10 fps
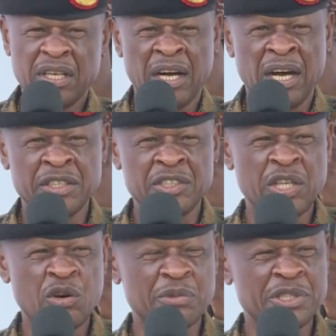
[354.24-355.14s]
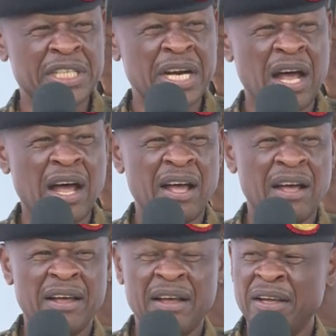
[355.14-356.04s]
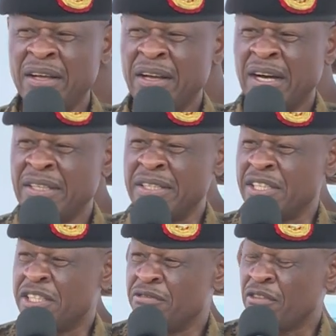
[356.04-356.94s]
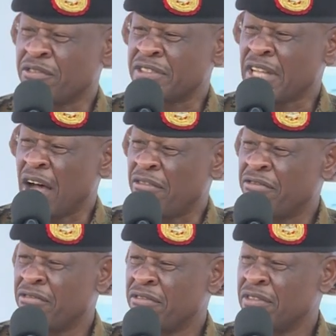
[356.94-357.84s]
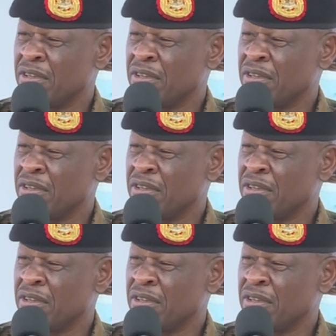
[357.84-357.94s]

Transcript: Uh, General Mugira and the Chief of Staff,